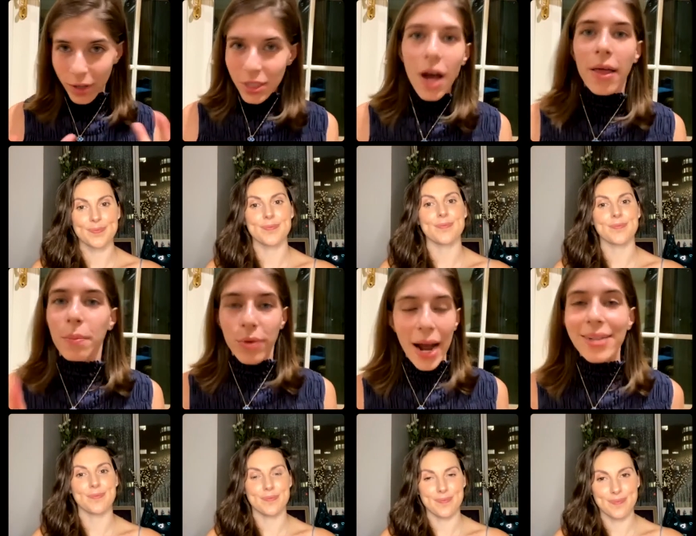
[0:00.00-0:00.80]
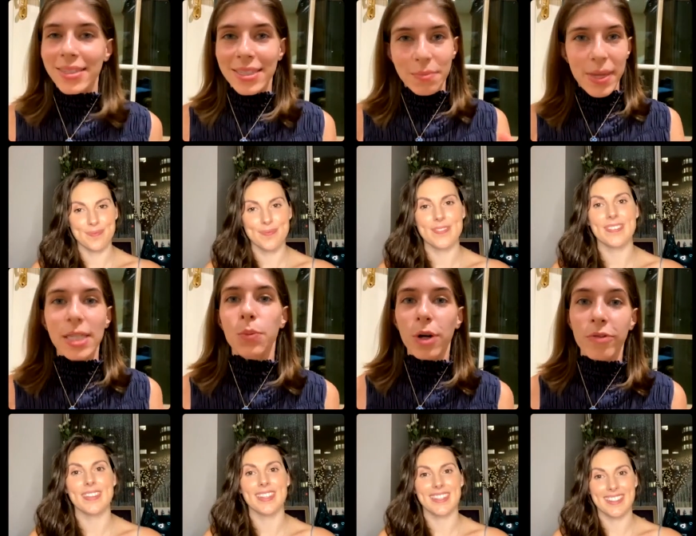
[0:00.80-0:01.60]
Speaker 1: taught like practice makes
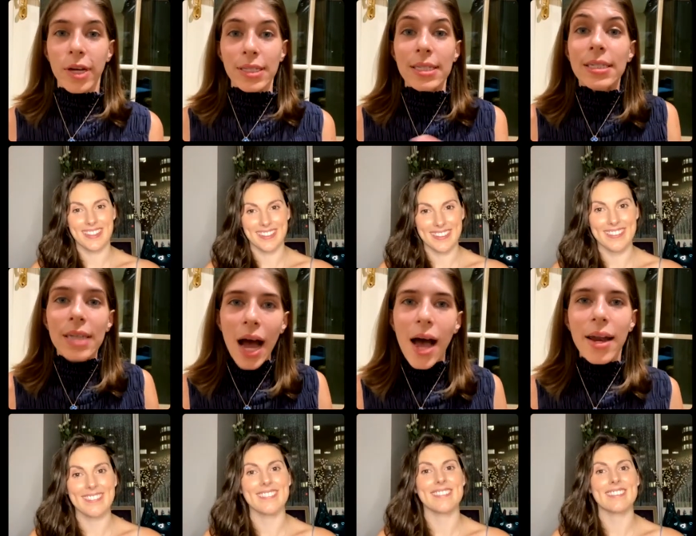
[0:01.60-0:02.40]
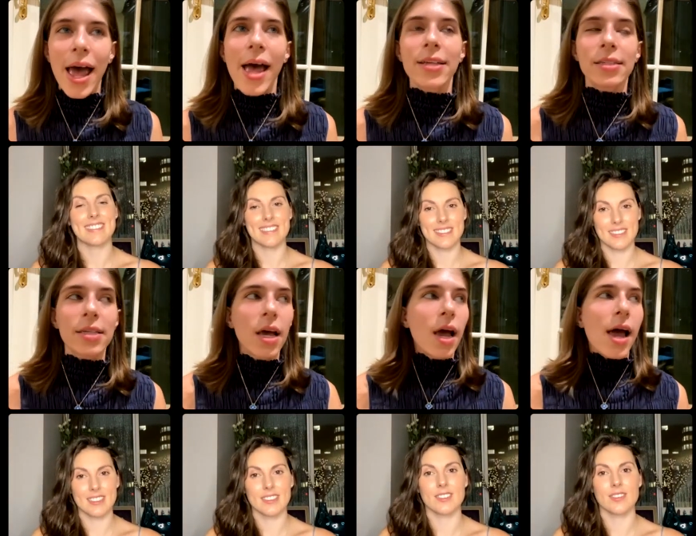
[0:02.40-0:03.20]
perfect. It's not as,
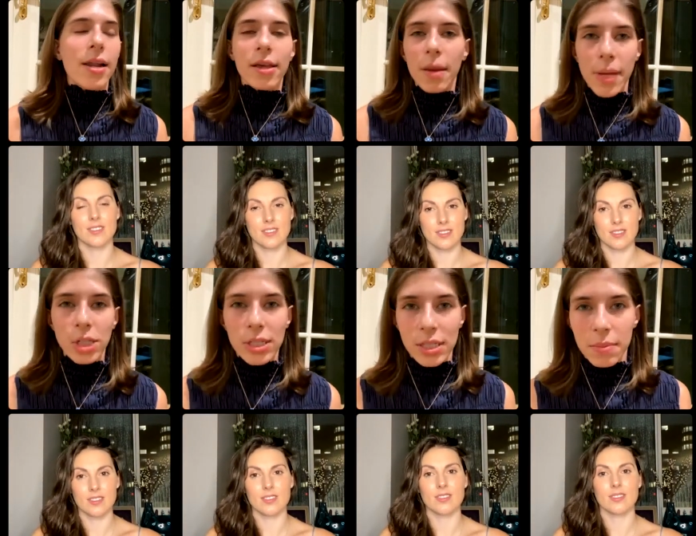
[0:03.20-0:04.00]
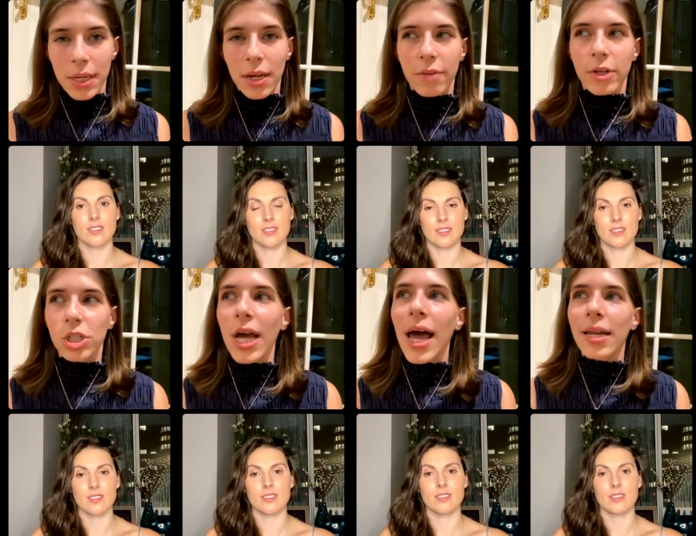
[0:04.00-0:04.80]
I think I mentioned this in the beginning of our
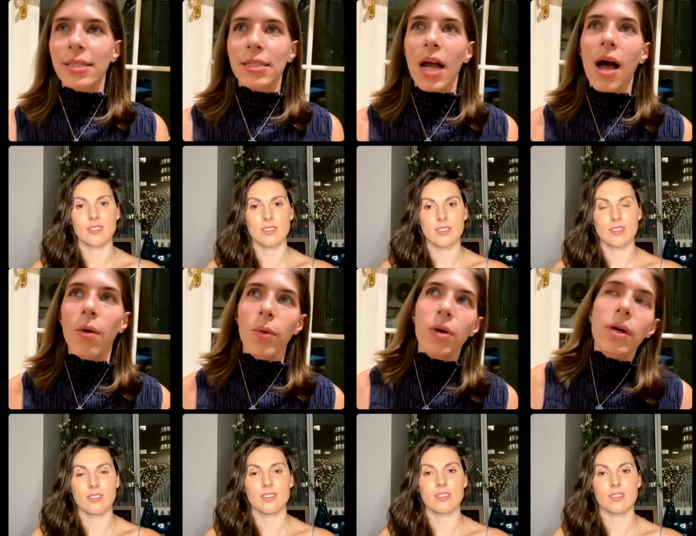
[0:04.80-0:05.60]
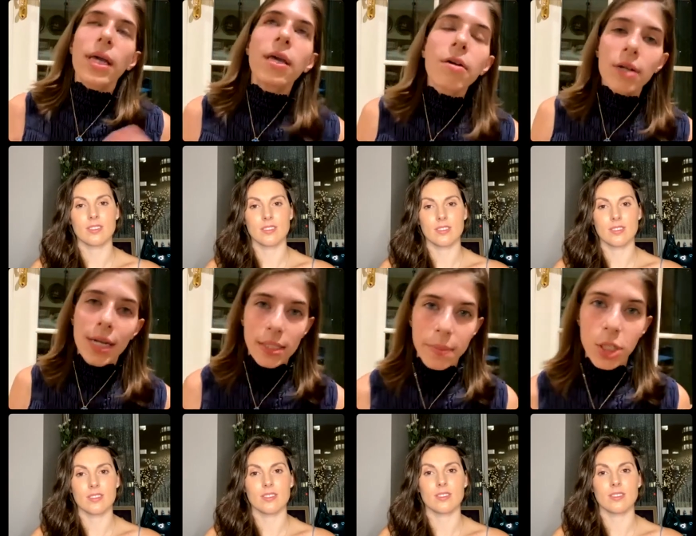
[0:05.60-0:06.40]
chat, it's not, we don't hear it
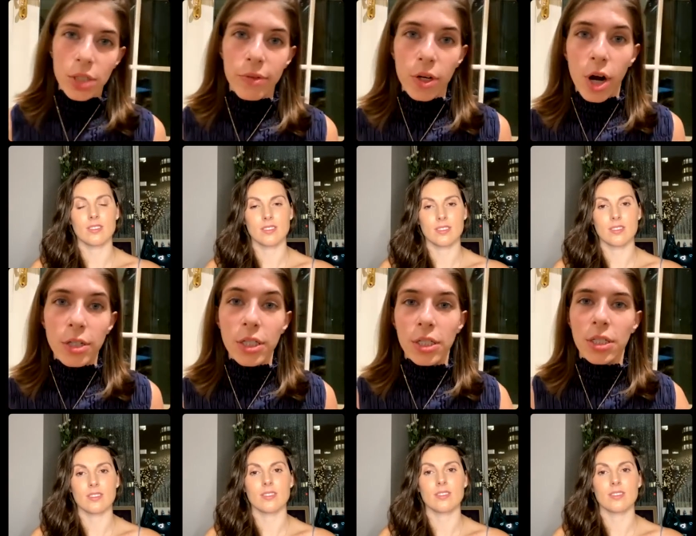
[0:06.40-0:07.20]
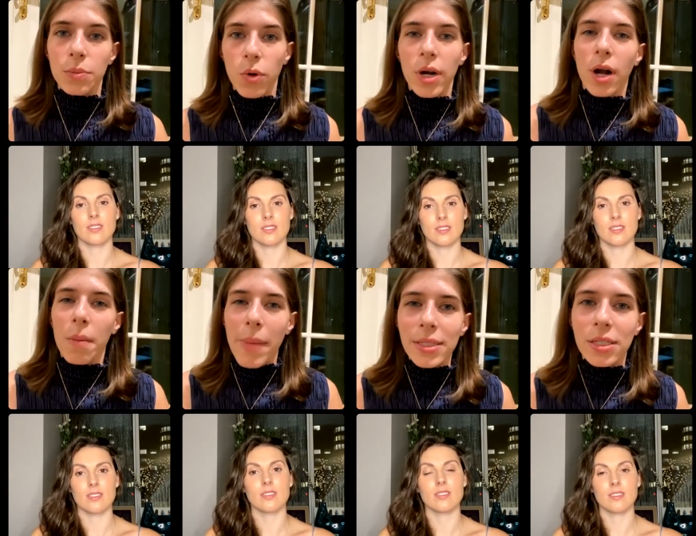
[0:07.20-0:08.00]
as much in regards to supporting our
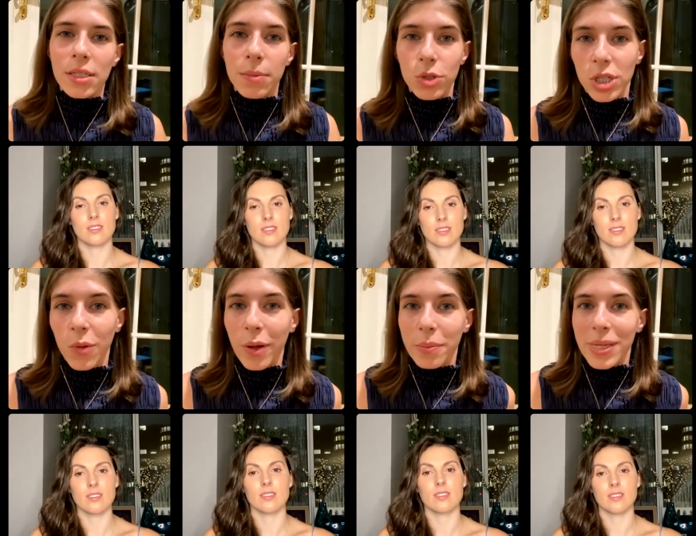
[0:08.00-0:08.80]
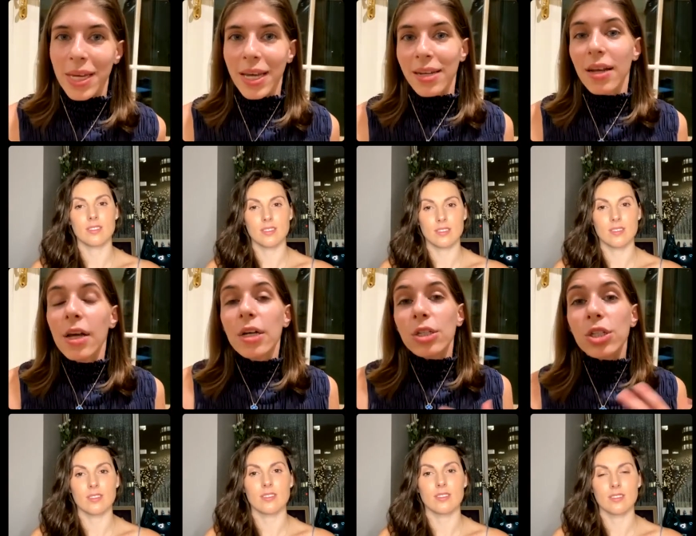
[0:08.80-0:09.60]
mental and emotional well-being. And
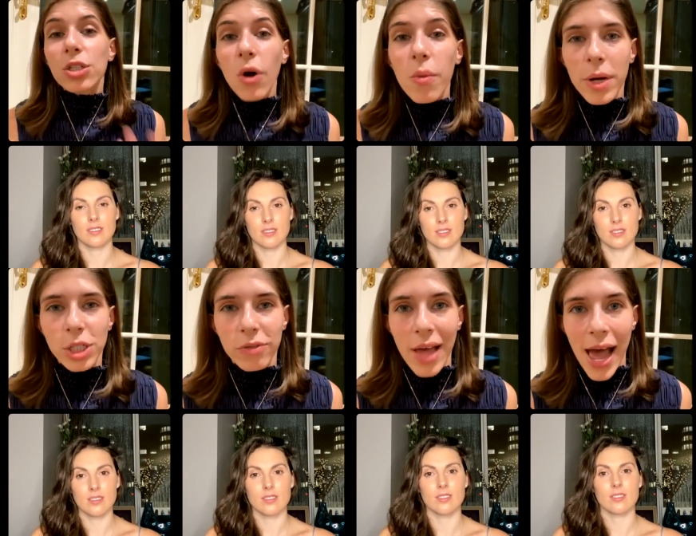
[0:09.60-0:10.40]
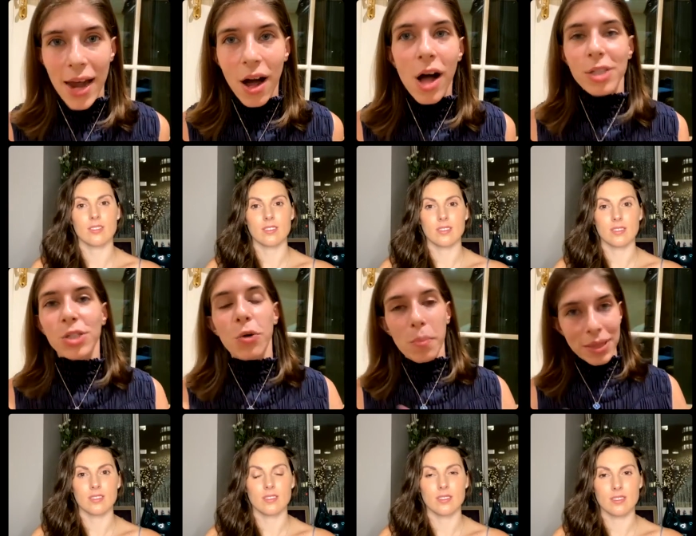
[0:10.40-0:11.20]
so much of that
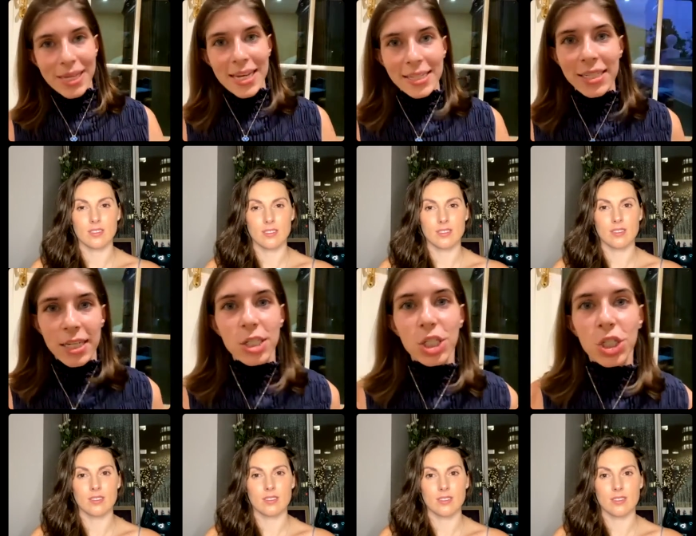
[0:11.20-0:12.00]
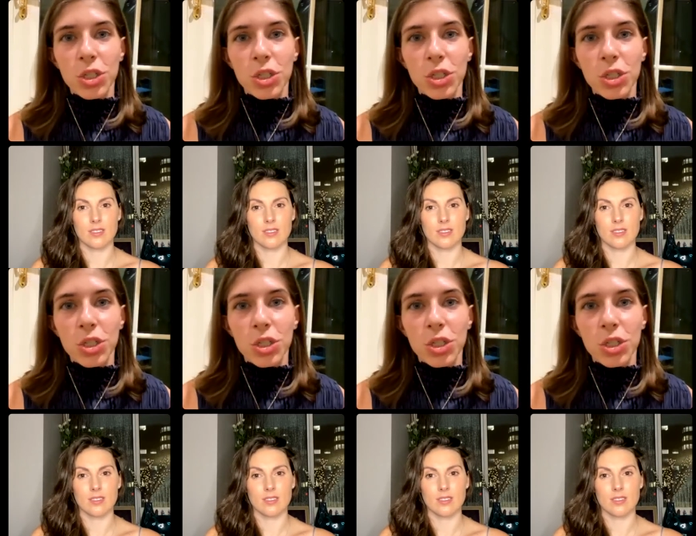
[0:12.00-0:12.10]
also plays into